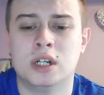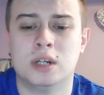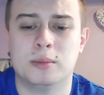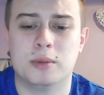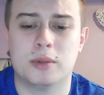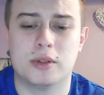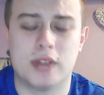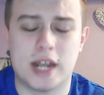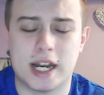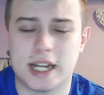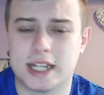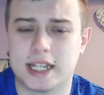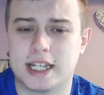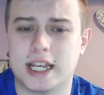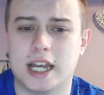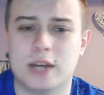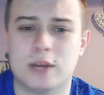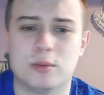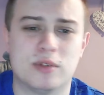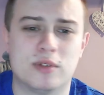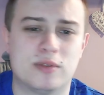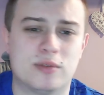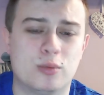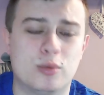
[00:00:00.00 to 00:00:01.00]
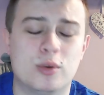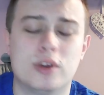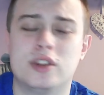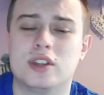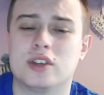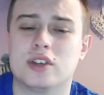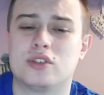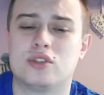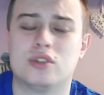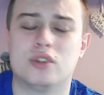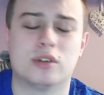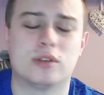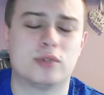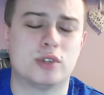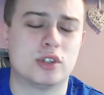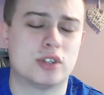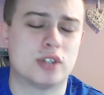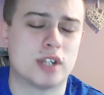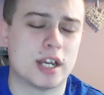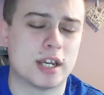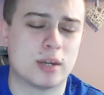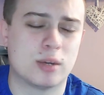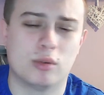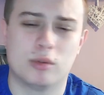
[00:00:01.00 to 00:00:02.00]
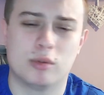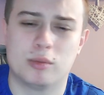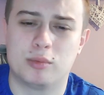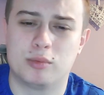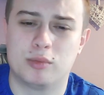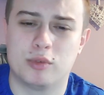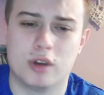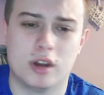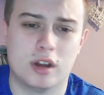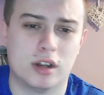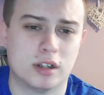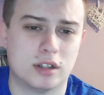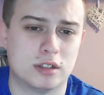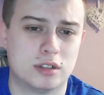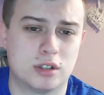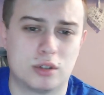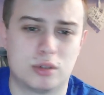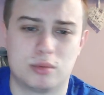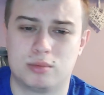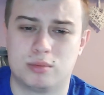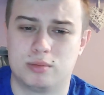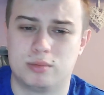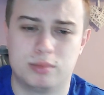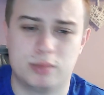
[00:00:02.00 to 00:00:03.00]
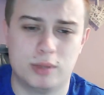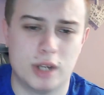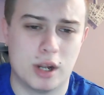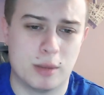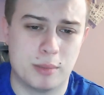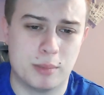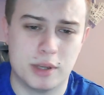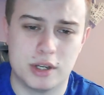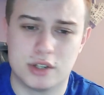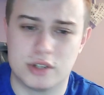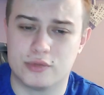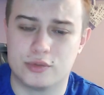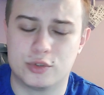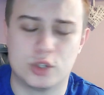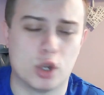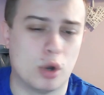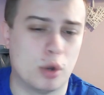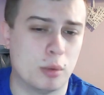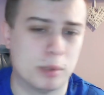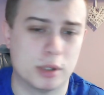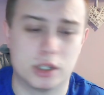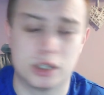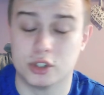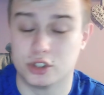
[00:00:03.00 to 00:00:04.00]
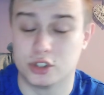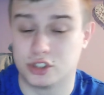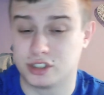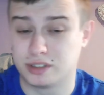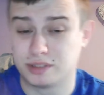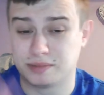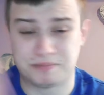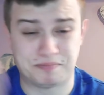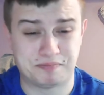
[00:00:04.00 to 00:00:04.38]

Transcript: but then again, with this stuff, just take it with a pinch of salt, because,